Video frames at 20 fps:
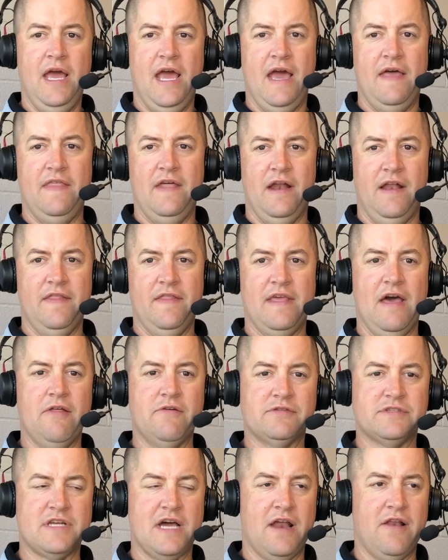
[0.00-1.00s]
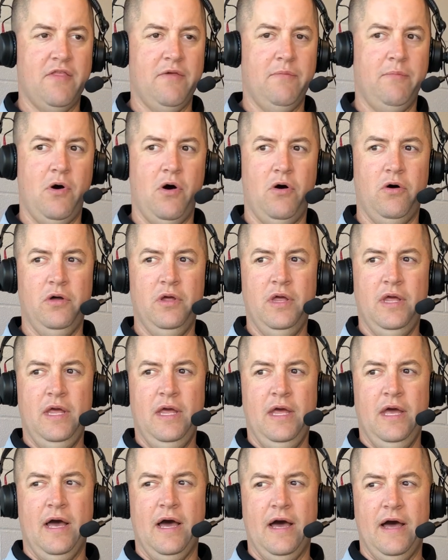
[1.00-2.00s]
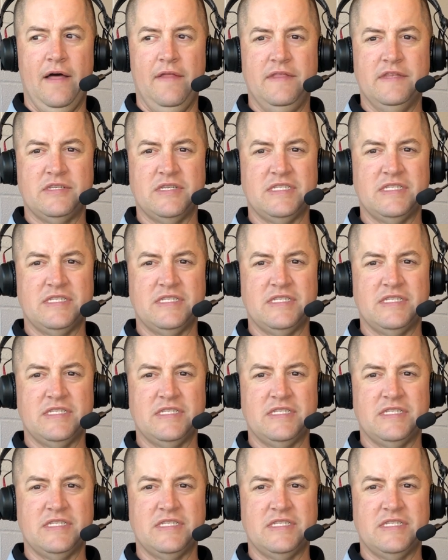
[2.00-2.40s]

And then on the other side of the ball, this